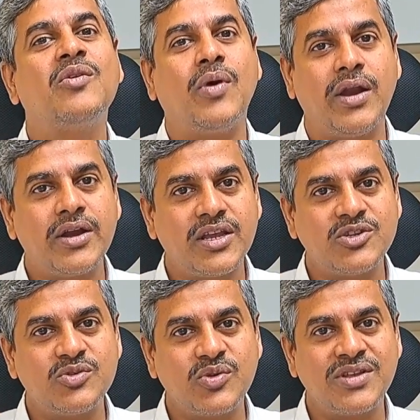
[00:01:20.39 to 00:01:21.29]
quality
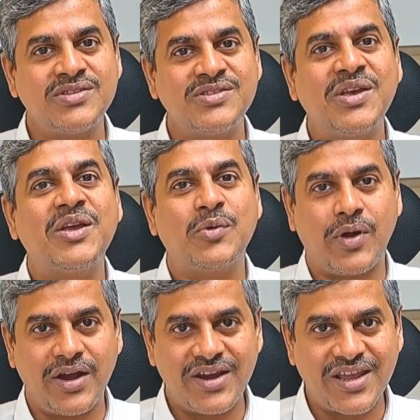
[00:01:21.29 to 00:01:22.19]
assurance,
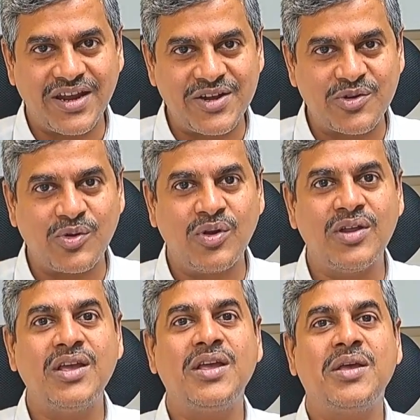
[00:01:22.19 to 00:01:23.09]
quality control,